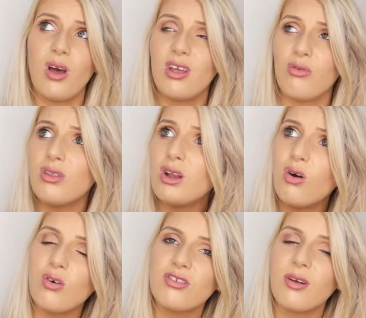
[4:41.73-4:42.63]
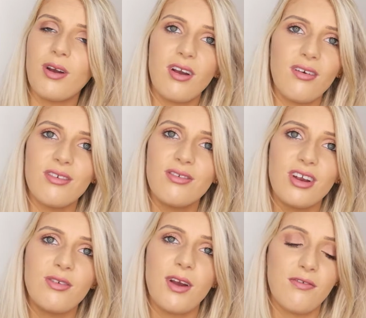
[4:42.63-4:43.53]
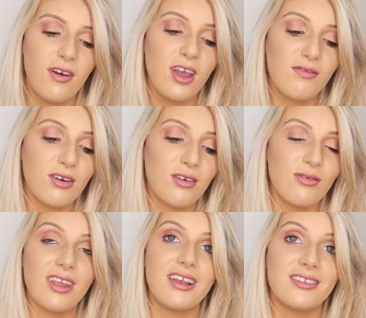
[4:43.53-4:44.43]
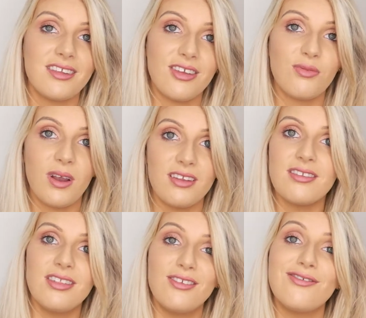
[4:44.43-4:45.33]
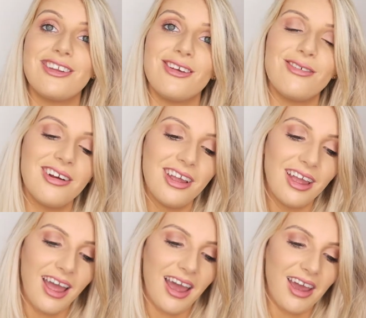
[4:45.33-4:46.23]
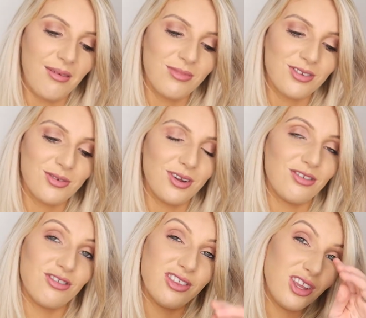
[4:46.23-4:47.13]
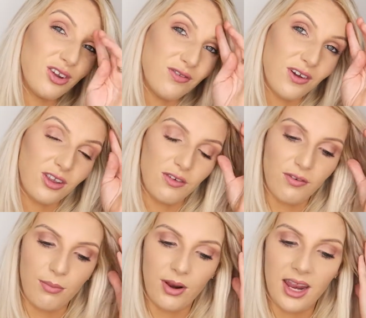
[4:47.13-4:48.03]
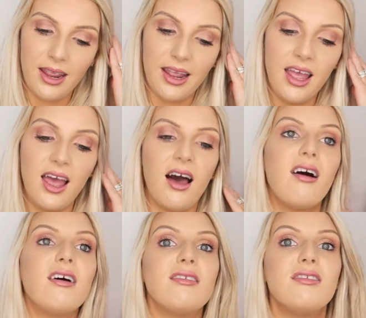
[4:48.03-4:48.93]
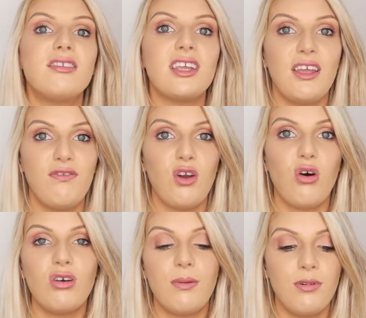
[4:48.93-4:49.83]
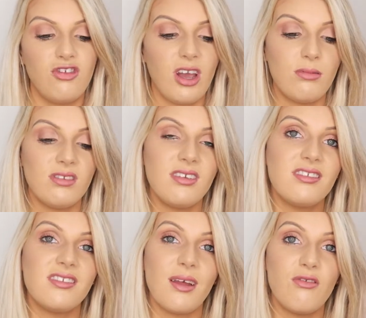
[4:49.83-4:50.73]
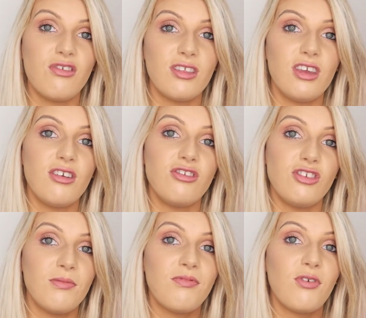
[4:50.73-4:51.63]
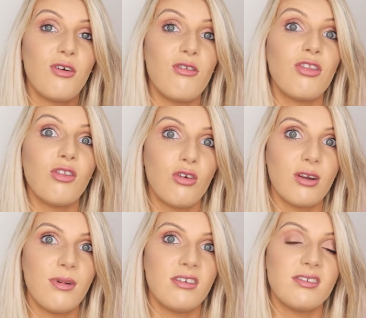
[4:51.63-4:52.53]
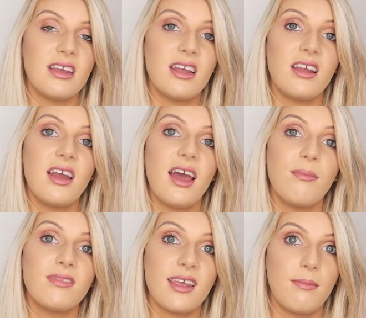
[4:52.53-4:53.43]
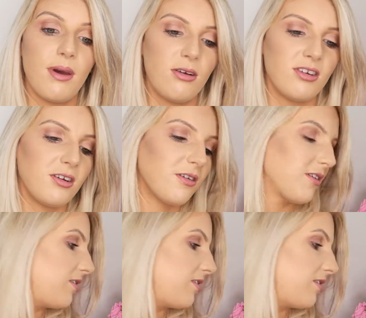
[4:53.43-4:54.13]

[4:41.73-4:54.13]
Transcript: It only cost around about a fiver. Like I said, that's why it's in this video. So it's really good value for money, and if you're on a budget, I would say this is a really good dupe for the Laura Mercier setting powder.